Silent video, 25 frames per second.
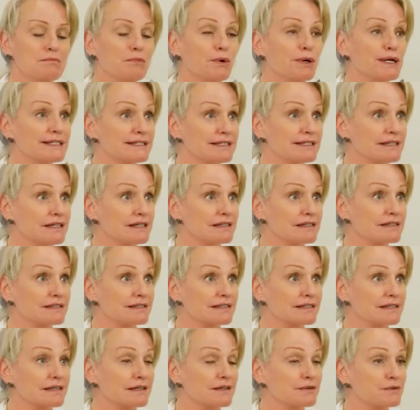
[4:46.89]
Moistening the
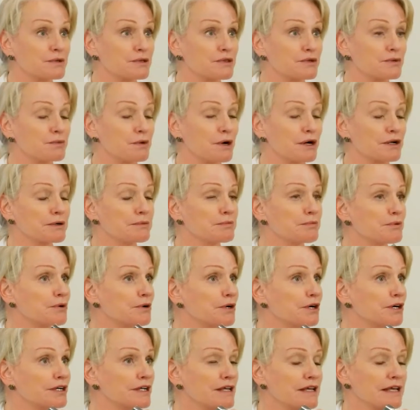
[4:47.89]
skin with the water
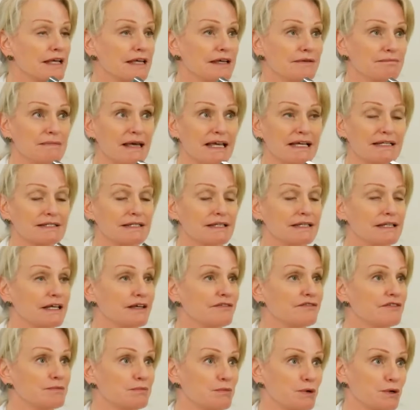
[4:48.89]
port, it makes it
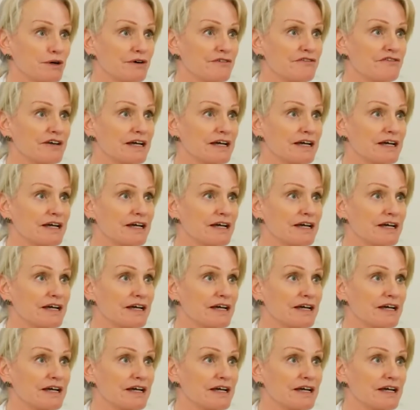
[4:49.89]
even more